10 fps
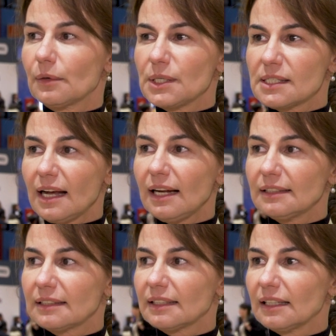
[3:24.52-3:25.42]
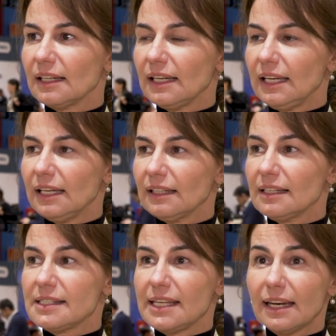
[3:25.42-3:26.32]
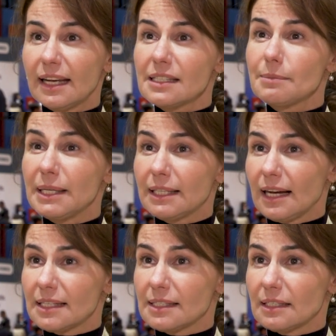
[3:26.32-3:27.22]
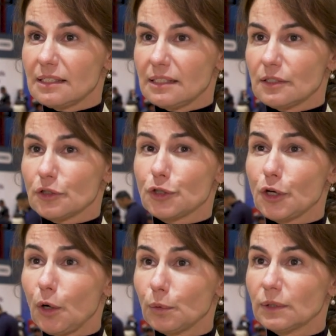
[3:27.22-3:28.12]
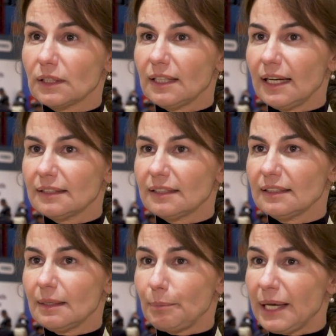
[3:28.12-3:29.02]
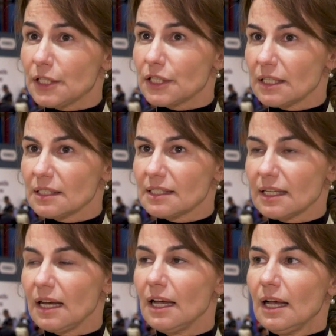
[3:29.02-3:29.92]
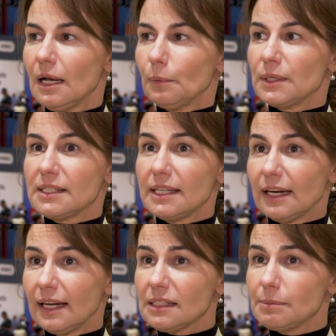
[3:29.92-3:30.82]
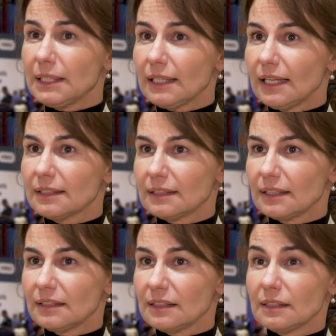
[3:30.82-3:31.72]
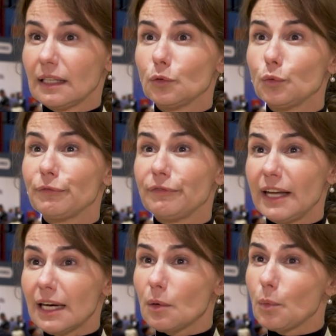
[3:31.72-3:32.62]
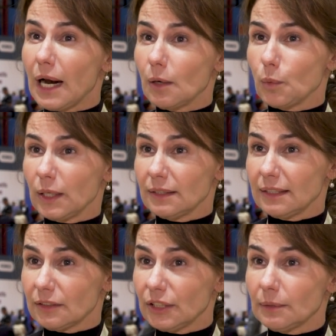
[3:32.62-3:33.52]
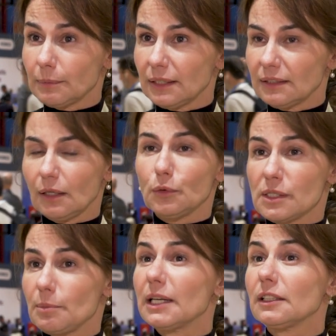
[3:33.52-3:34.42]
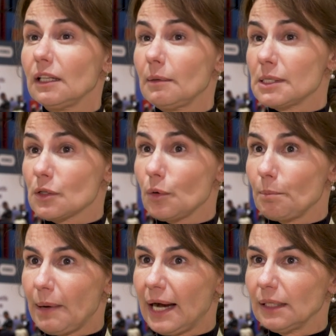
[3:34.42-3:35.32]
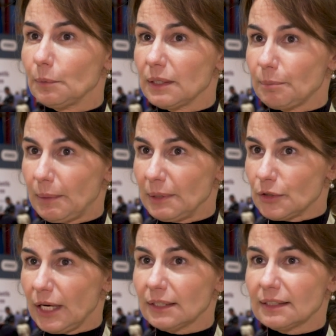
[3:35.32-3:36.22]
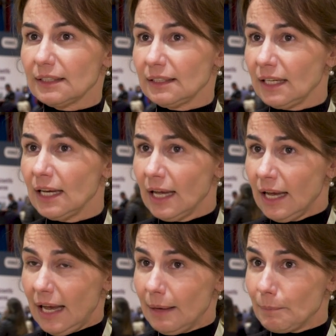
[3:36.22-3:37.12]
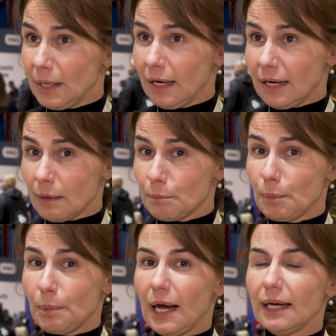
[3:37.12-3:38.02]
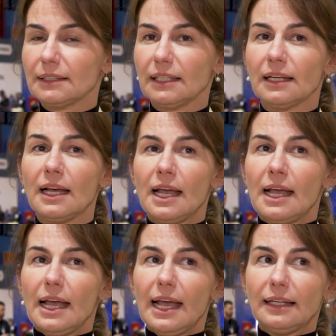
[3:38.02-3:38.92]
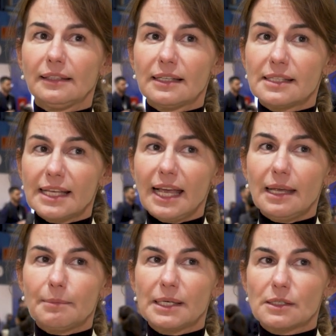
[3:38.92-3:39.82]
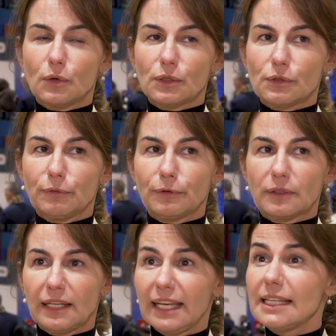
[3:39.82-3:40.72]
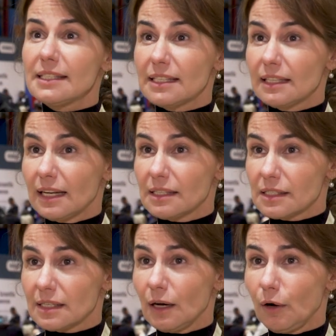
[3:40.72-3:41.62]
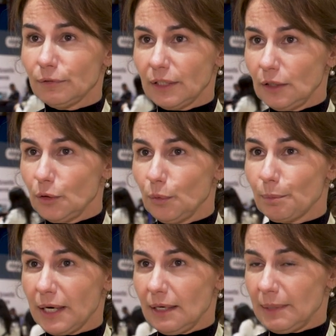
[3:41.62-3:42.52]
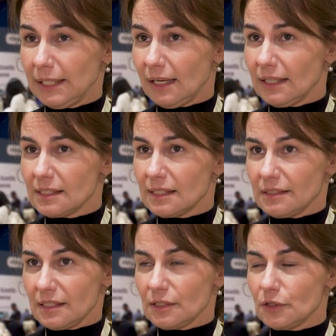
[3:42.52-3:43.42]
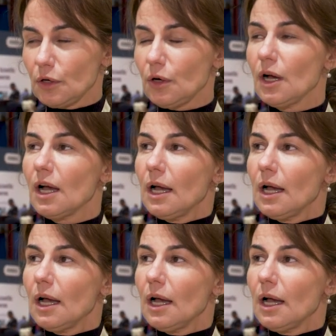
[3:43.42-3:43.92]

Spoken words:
results in the CNS metastasis showed that the patients with CNS metastasis, they do very well when the treatment osimertinib is combined with pemetrexed and carboplatin. And the same is also for the incidence of the new brain metastasis. So